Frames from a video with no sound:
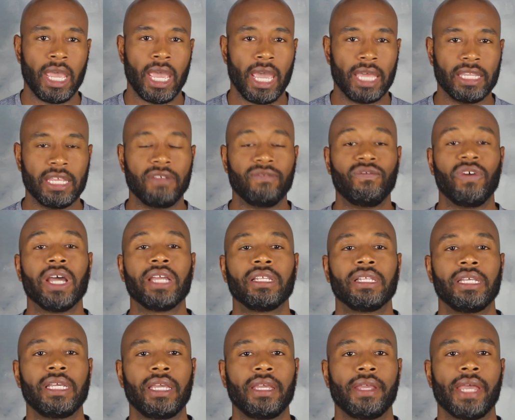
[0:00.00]
and then
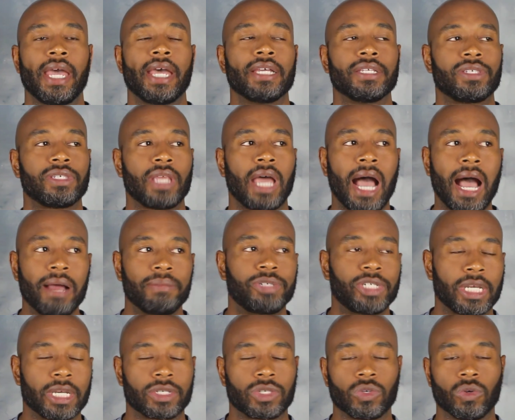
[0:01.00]
finally as
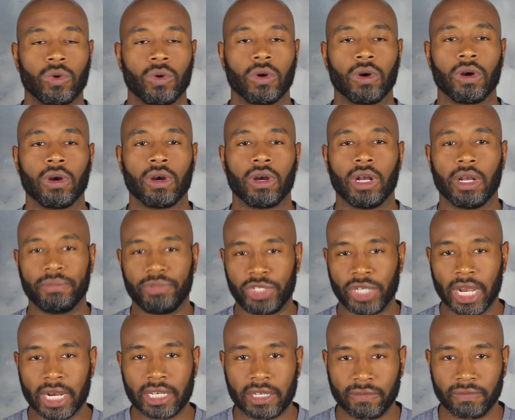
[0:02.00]
objects or
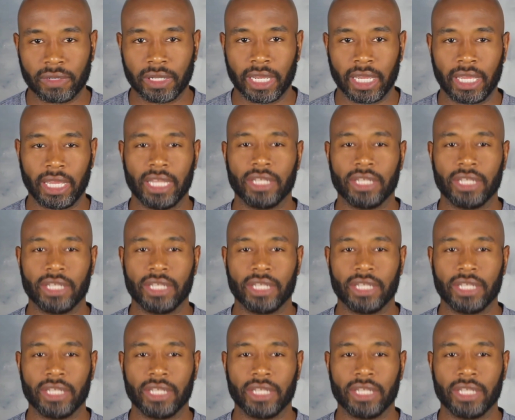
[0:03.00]
objectively,